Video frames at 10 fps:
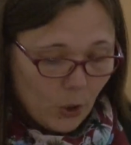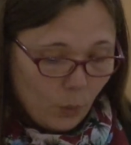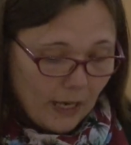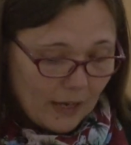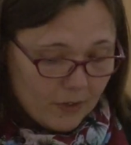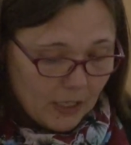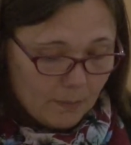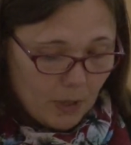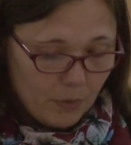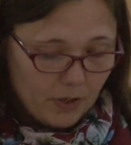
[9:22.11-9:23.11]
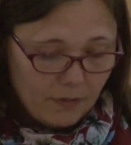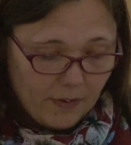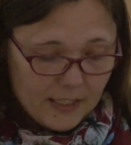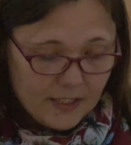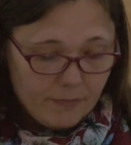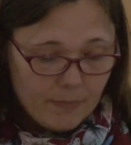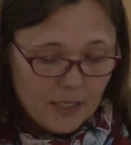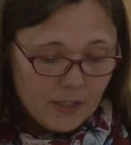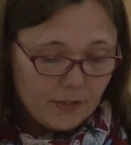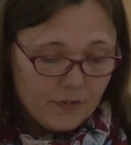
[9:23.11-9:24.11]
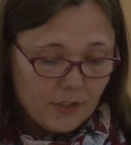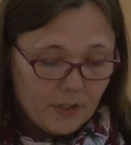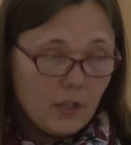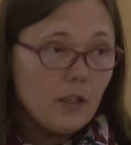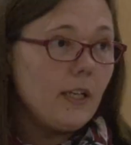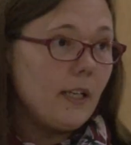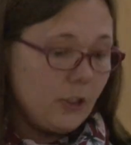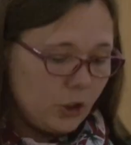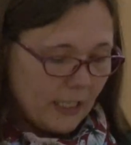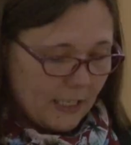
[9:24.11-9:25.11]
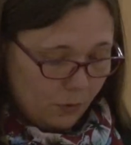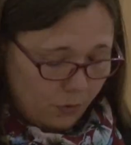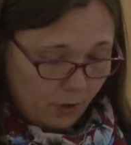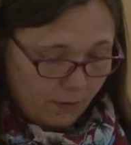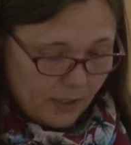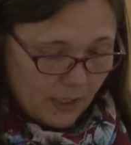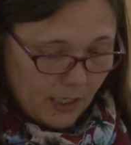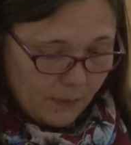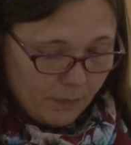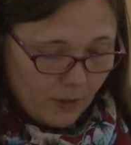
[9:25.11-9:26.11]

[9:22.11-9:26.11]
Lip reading: we haven't come up with an effective means of discerning shared authority,